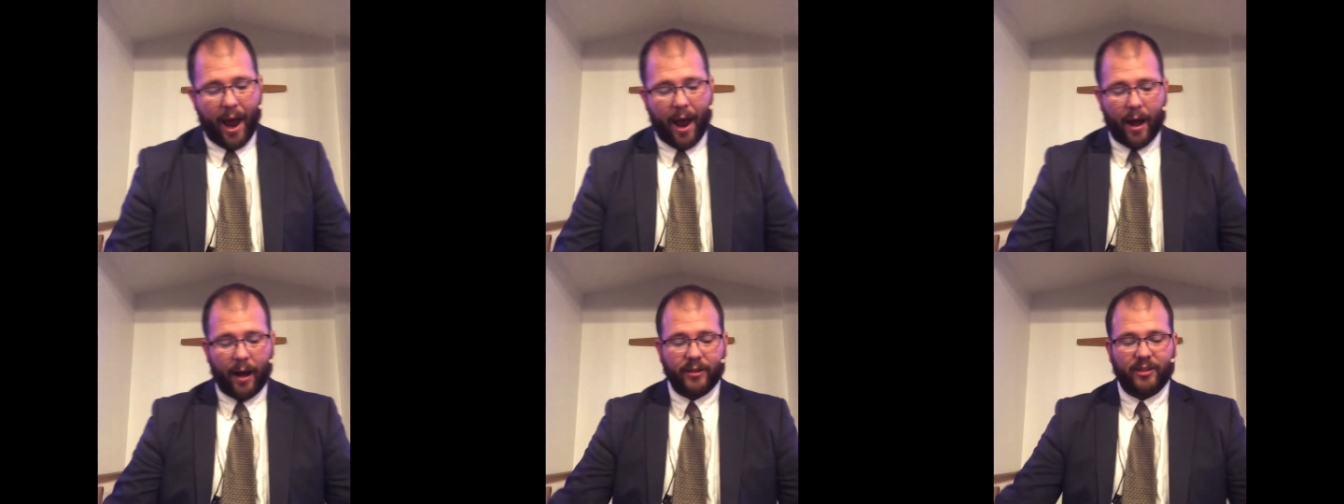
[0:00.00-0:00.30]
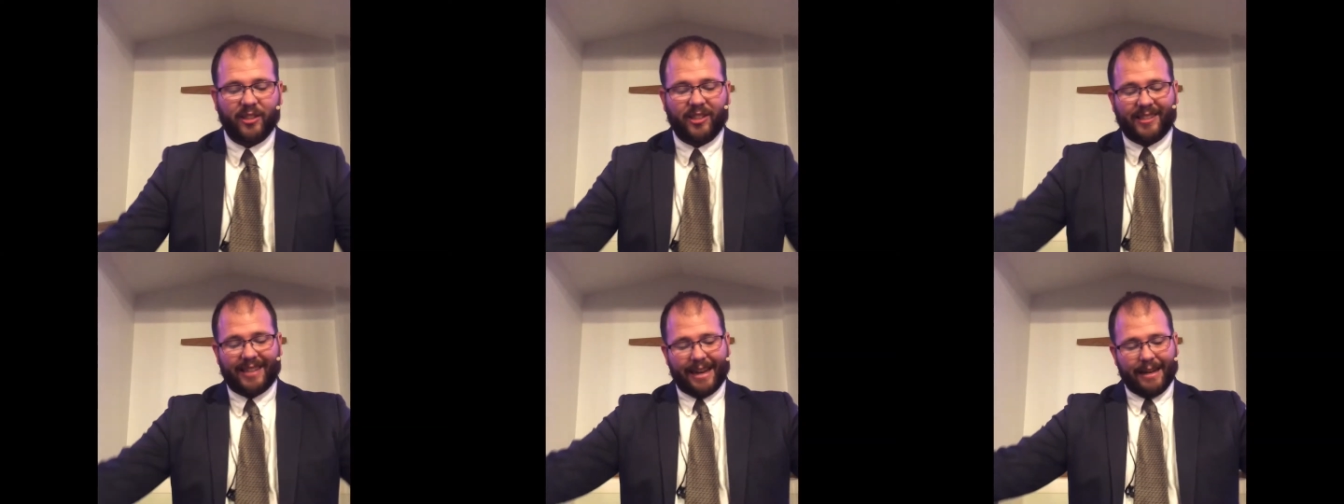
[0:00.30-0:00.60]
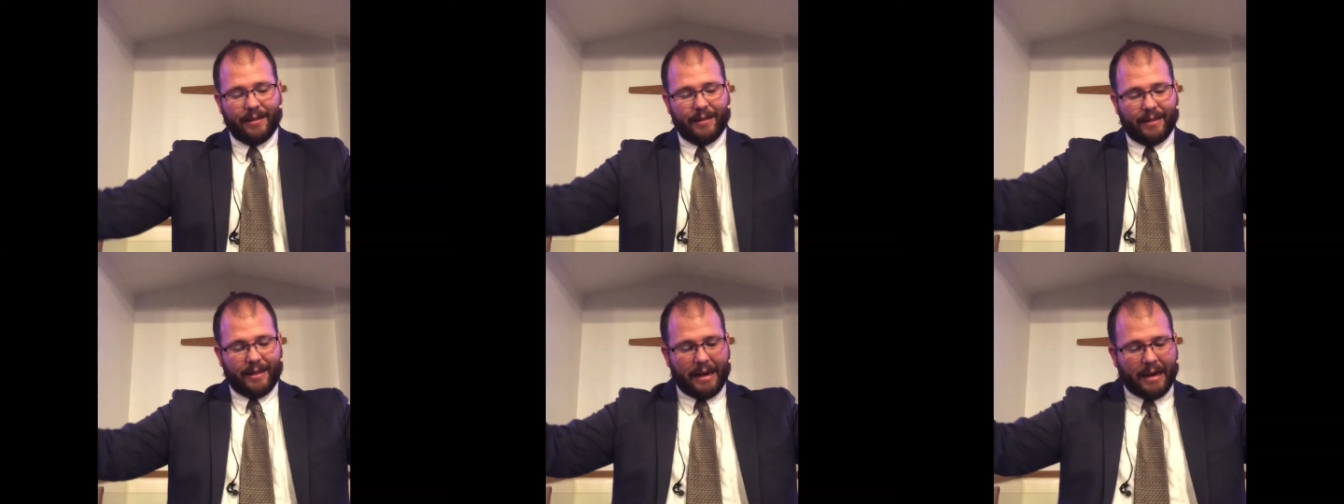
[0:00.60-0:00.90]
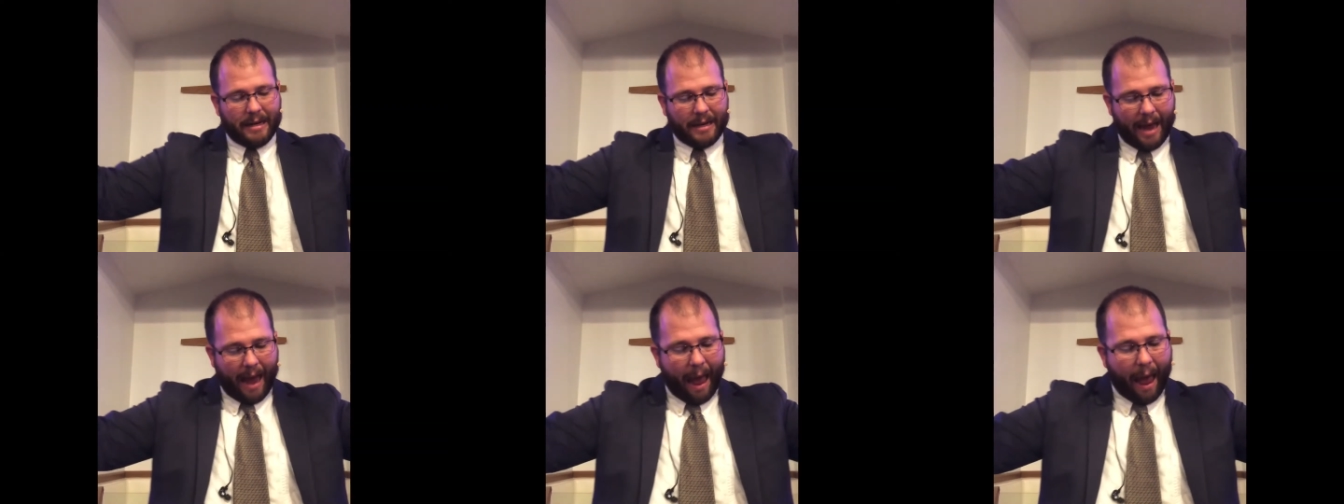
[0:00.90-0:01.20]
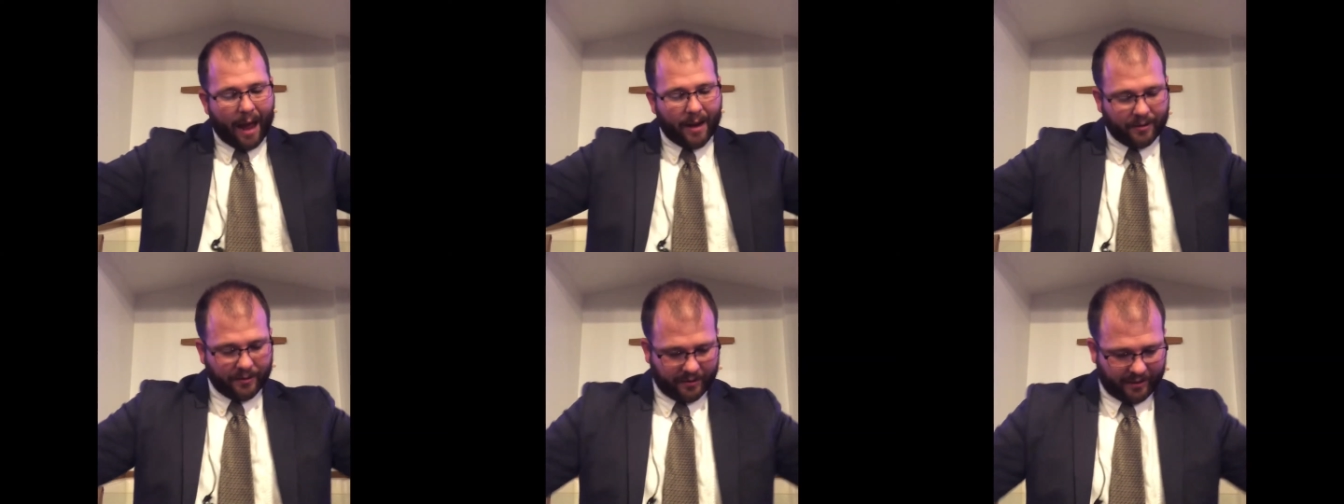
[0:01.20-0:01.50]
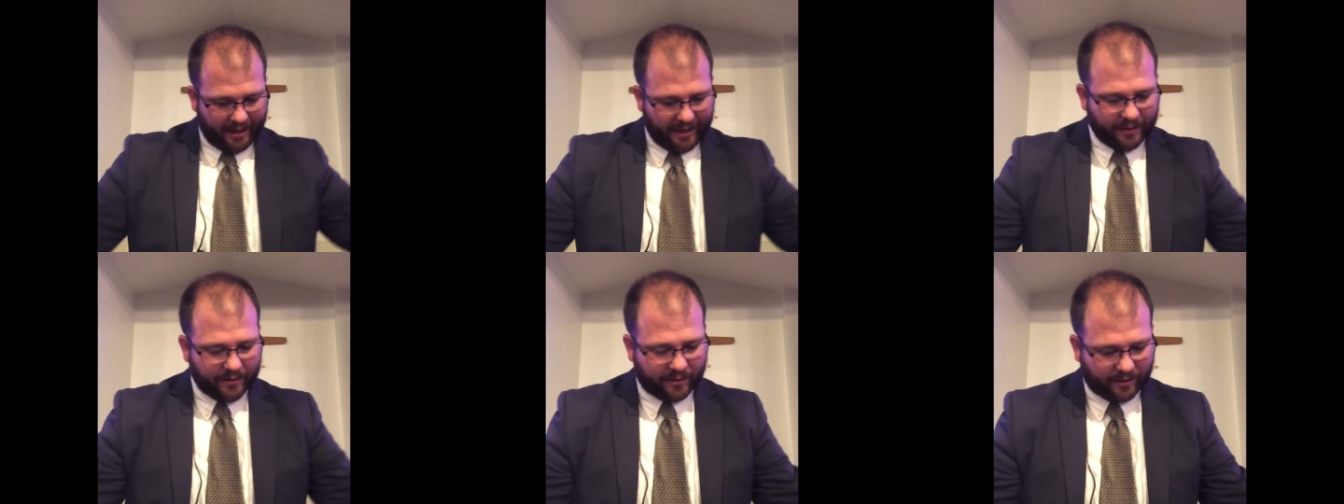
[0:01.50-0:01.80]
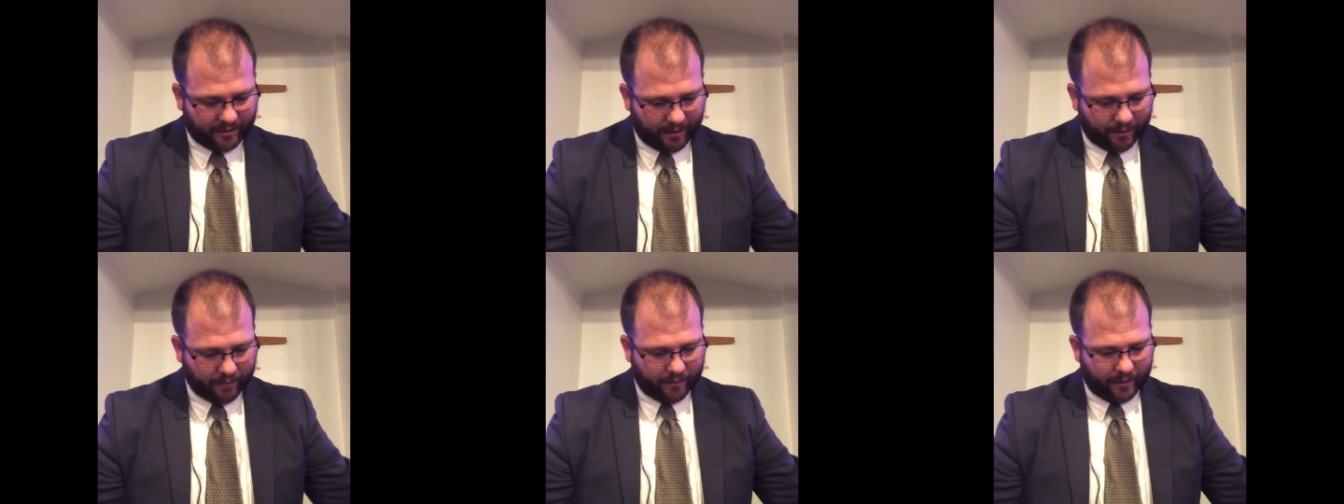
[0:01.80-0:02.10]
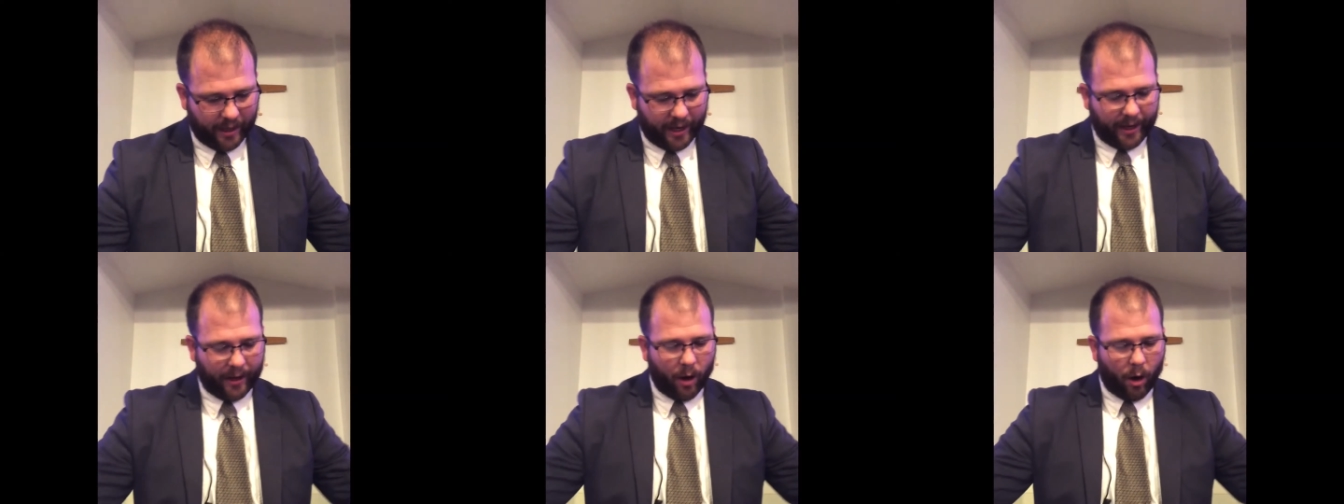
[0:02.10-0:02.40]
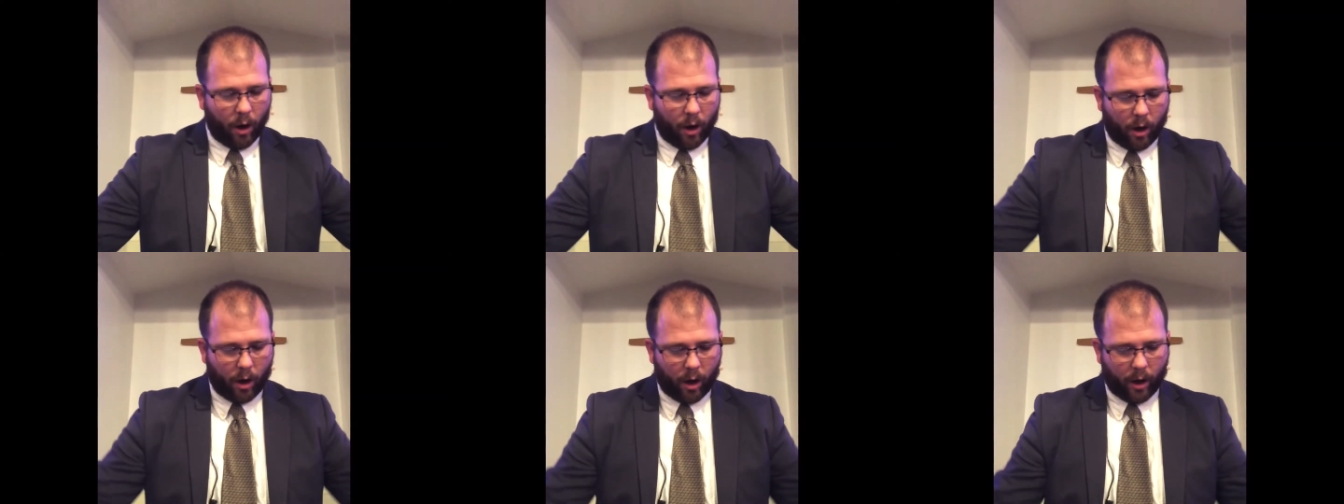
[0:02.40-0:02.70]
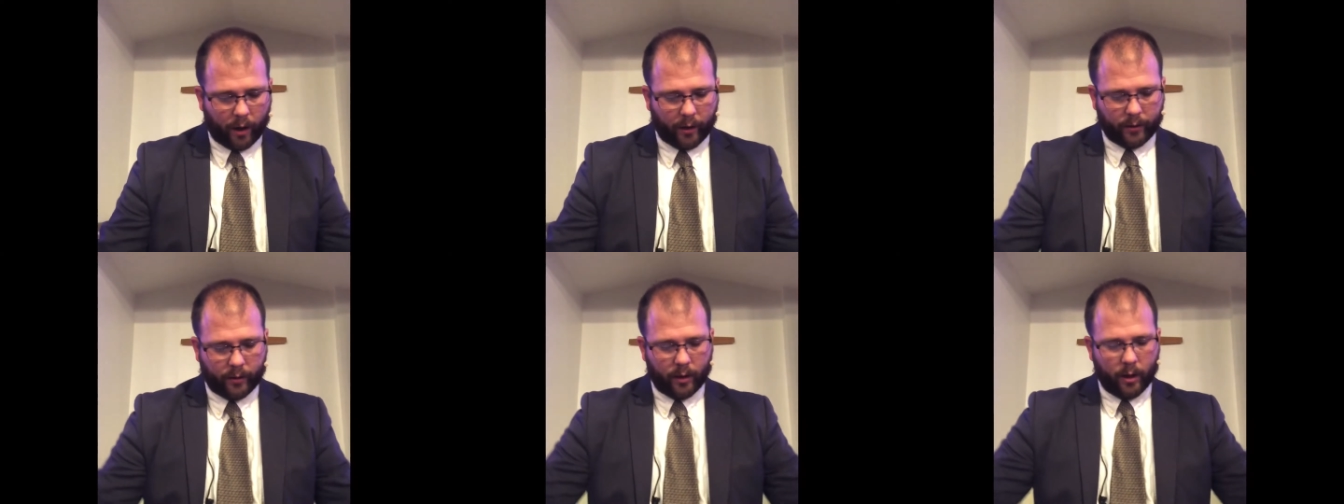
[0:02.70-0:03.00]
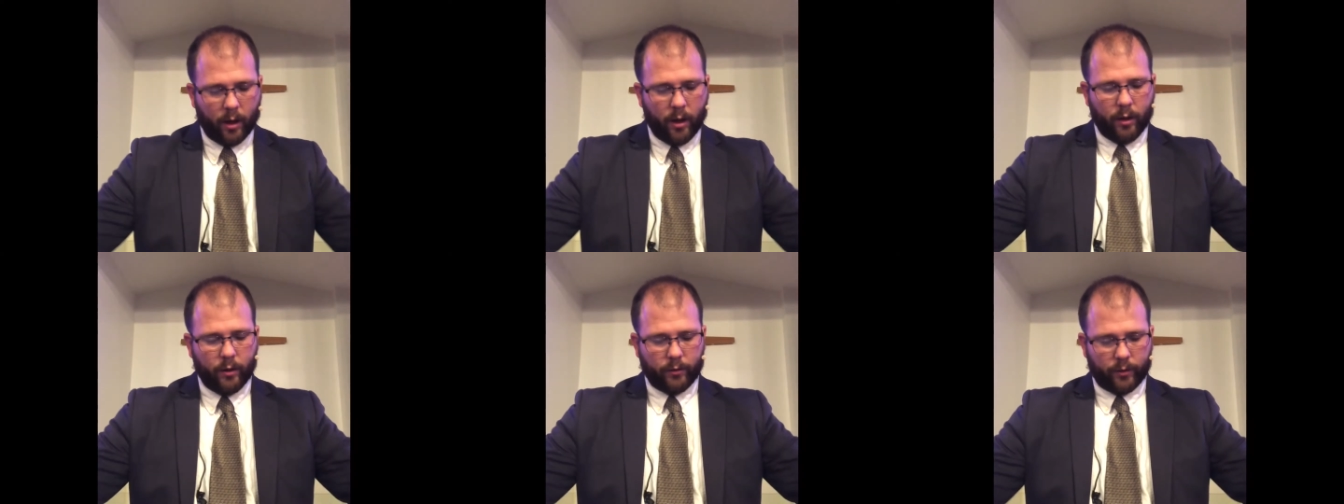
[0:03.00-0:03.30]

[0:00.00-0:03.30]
ascending and descending on